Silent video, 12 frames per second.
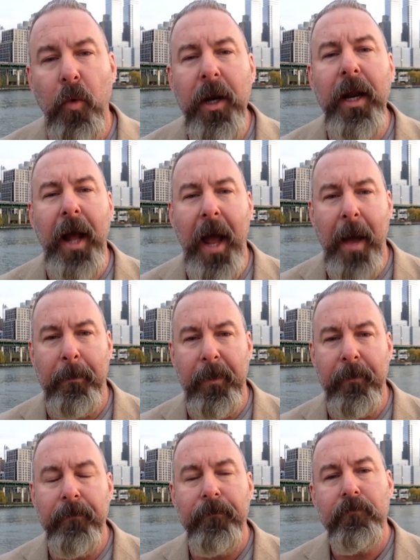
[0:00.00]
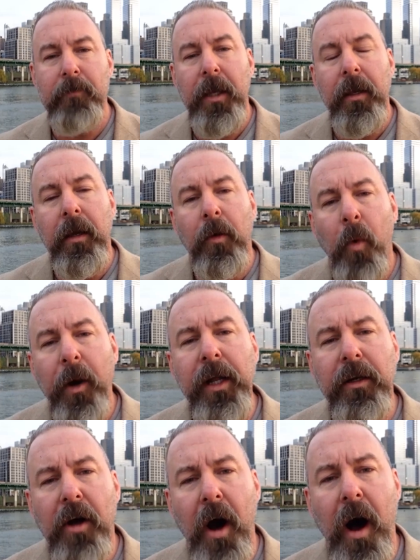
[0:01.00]
when it happened,
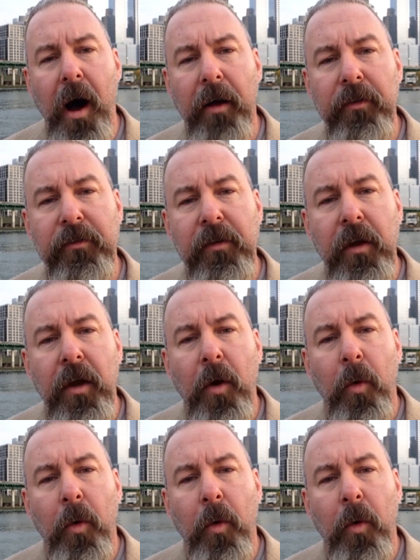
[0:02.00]
what it caused